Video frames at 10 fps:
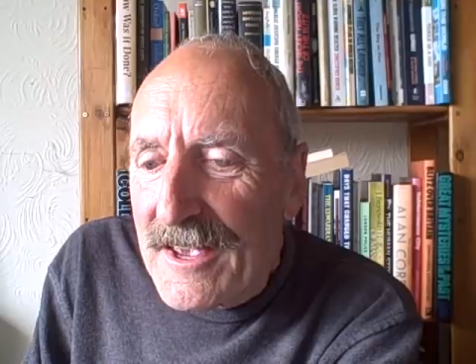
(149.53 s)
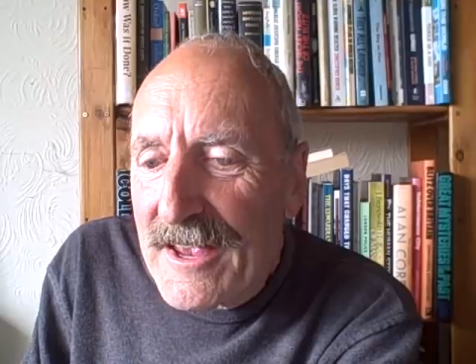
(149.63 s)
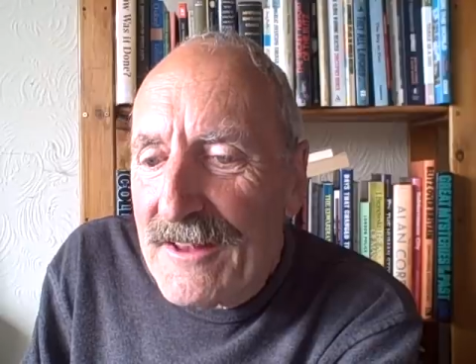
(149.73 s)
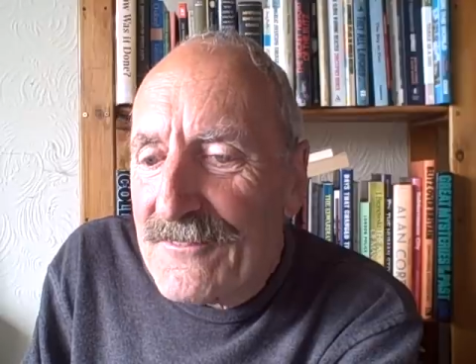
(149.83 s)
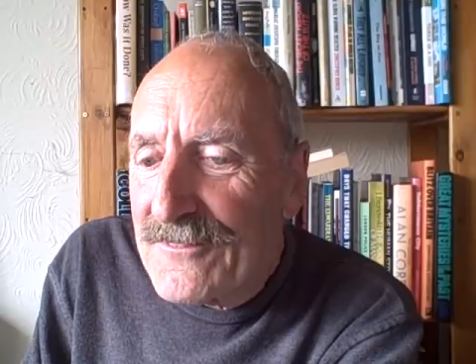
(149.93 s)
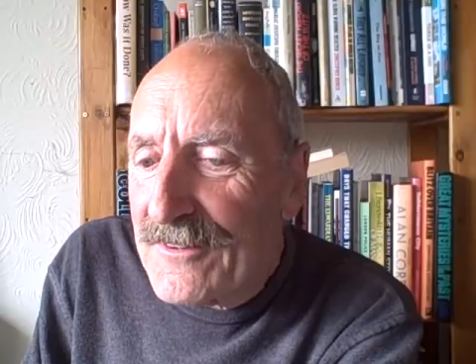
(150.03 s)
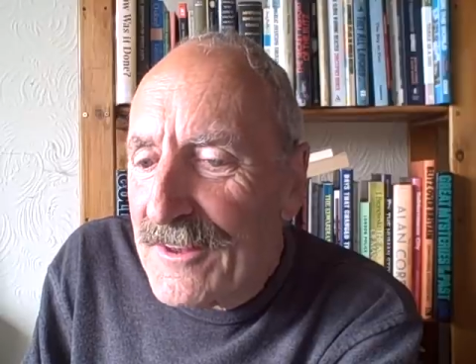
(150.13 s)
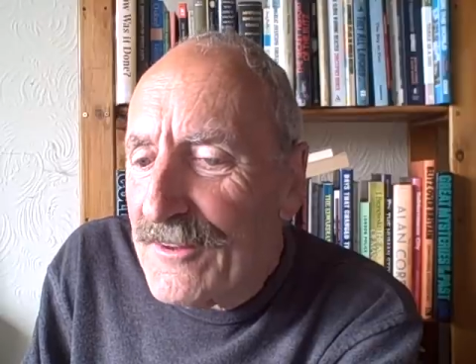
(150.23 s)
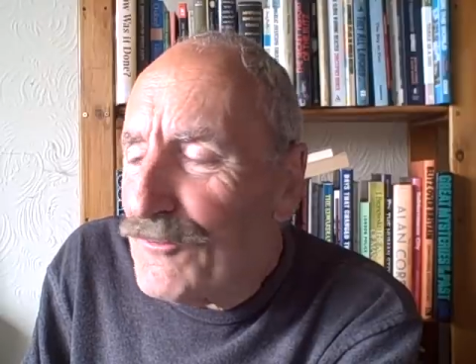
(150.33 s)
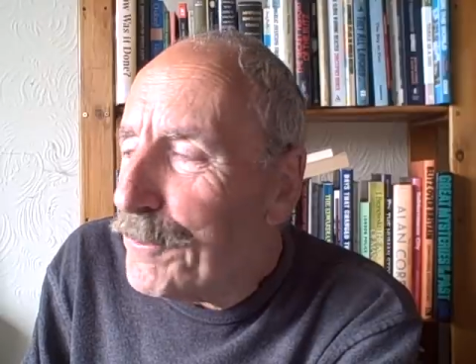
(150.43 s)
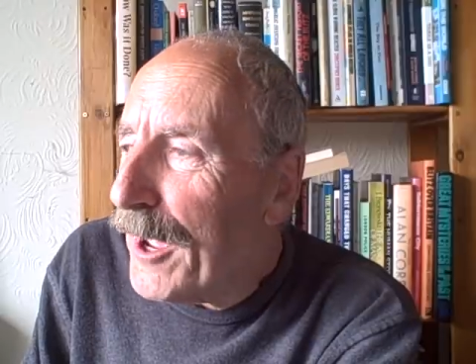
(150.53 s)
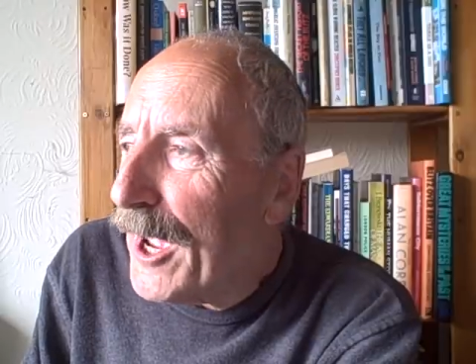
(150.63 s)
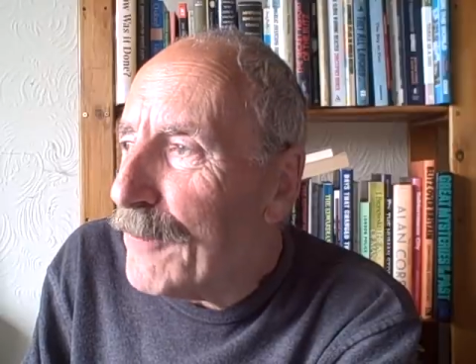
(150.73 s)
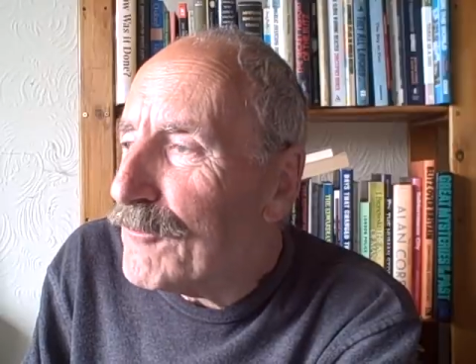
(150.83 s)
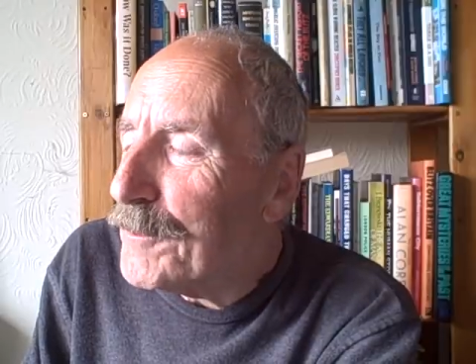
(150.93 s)
It is
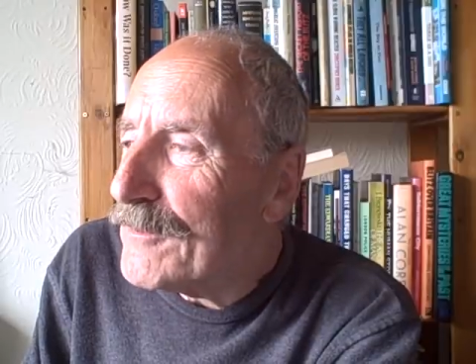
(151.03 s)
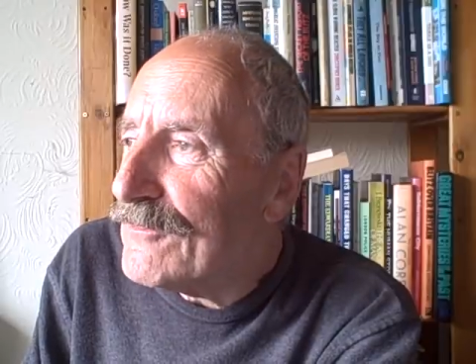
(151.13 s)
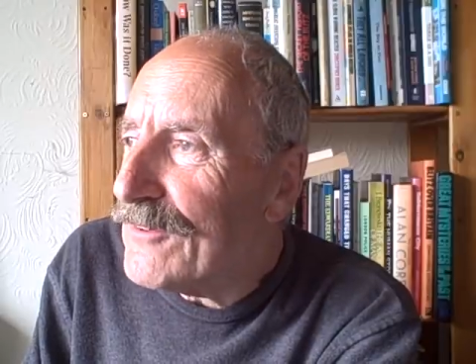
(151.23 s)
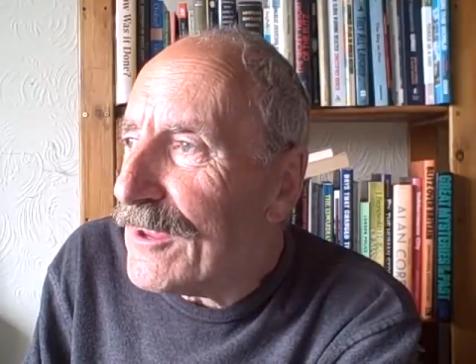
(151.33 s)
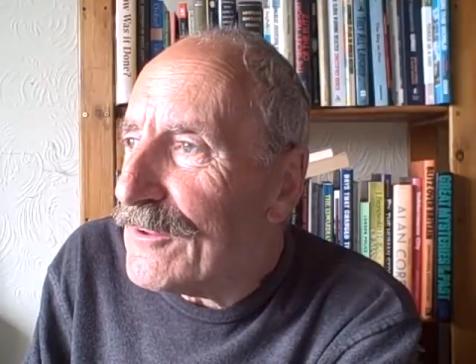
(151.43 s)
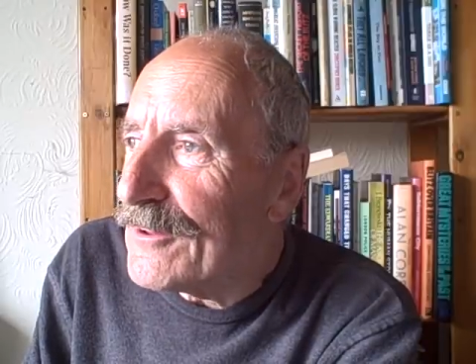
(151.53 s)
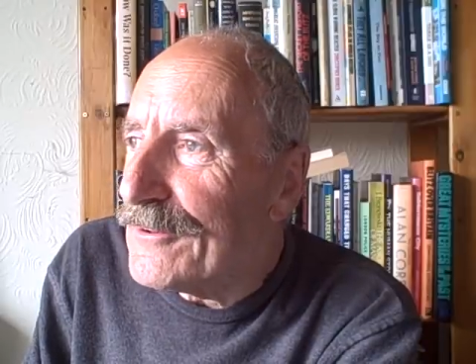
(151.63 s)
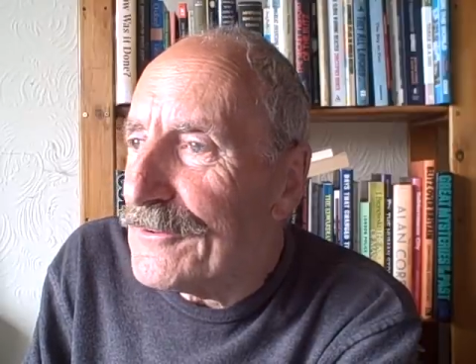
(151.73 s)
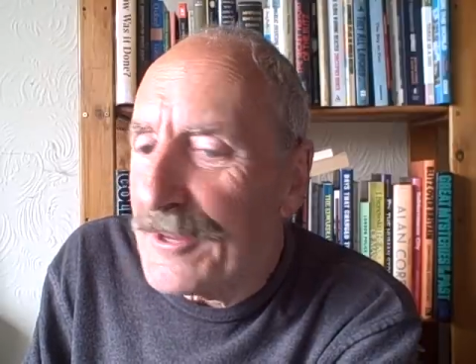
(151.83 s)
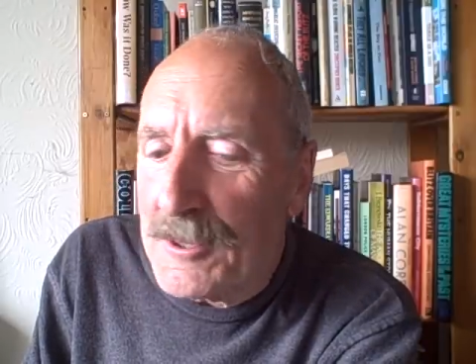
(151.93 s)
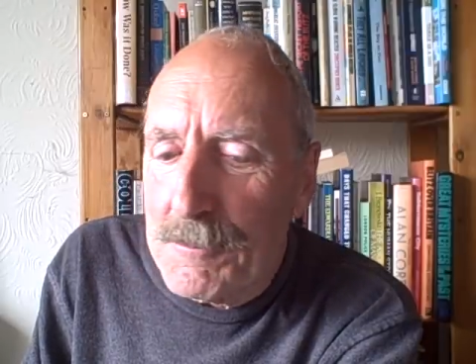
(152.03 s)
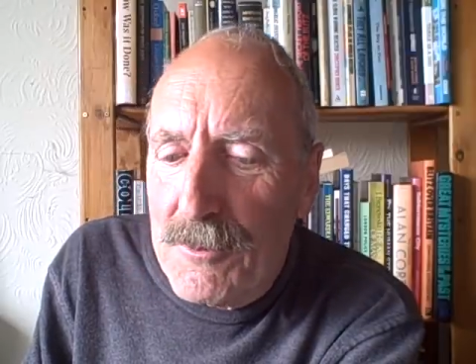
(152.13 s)
perhaps particularly